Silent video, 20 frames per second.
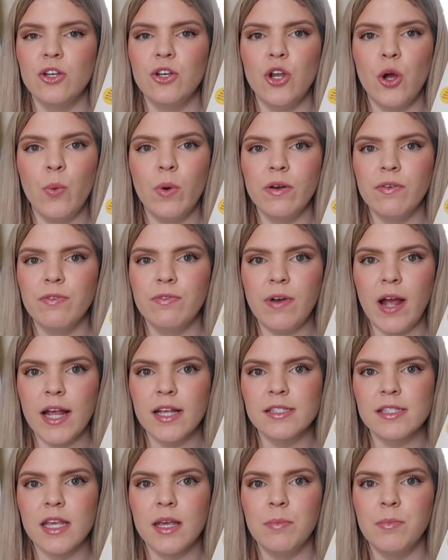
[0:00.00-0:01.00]
No one
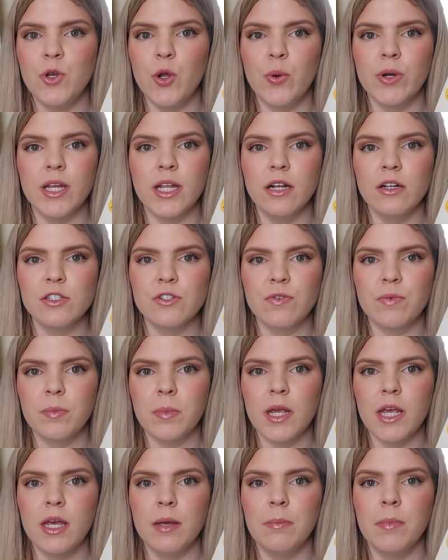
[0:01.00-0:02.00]
finds him. No one hears from
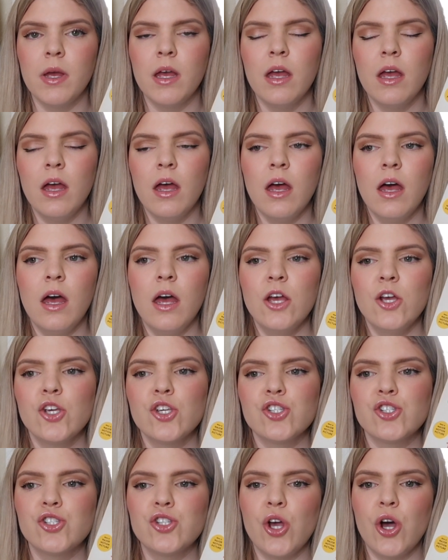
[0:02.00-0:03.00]
him.
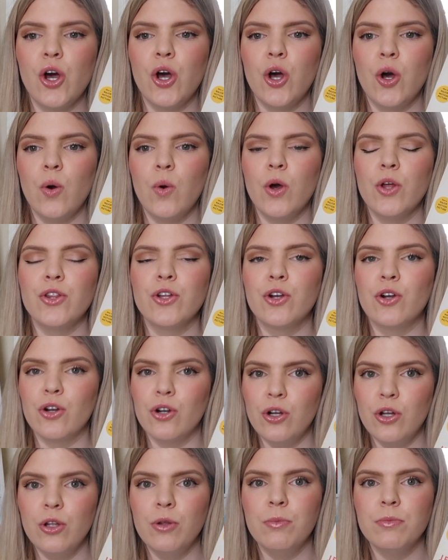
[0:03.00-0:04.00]
So the
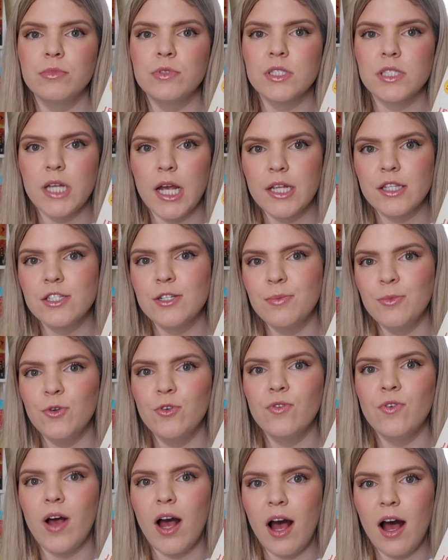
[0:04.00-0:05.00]
girl decides to
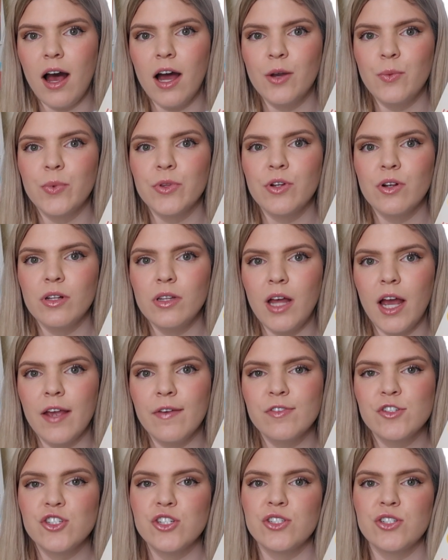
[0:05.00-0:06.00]
move on with her
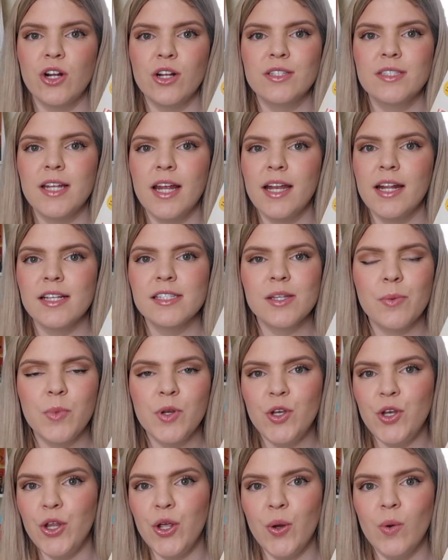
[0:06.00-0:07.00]
life. She starts dating
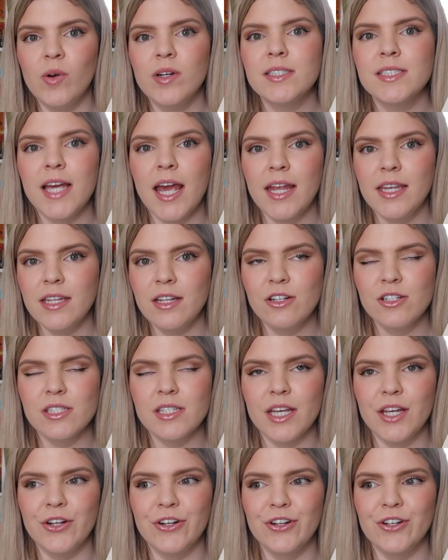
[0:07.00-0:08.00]
someone new. 10 years
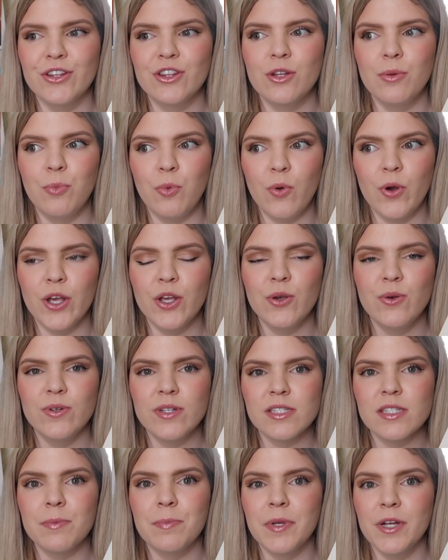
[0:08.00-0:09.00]
later, the boy who
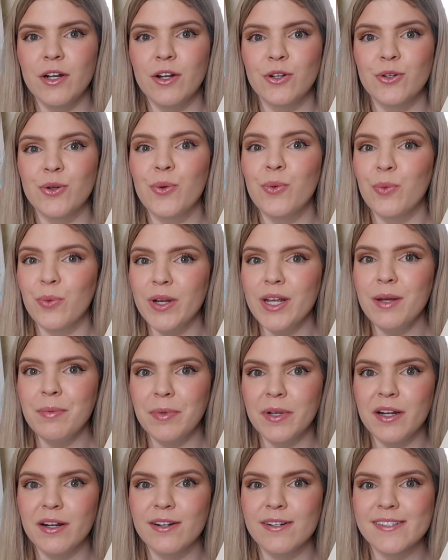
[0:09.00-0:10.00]
disappeared
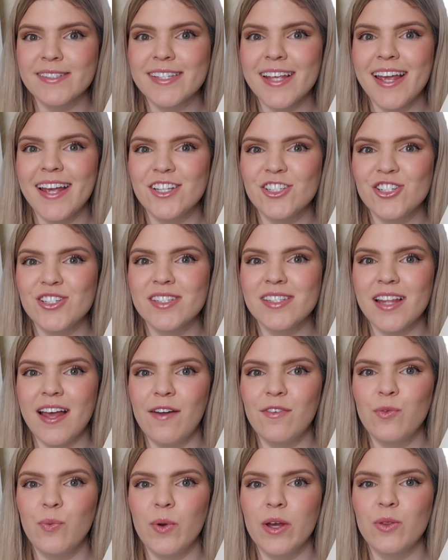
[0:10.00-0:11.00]
reappears, and she's
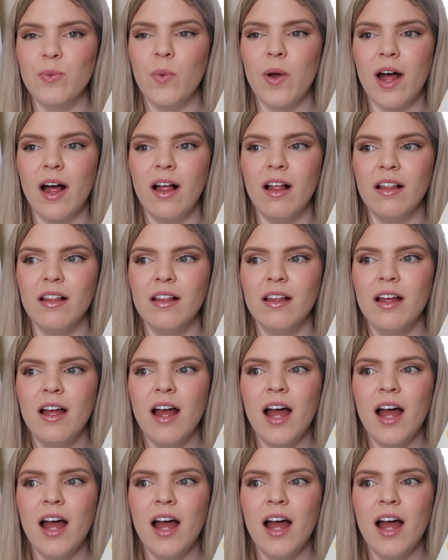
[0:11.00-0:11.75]
left with, well,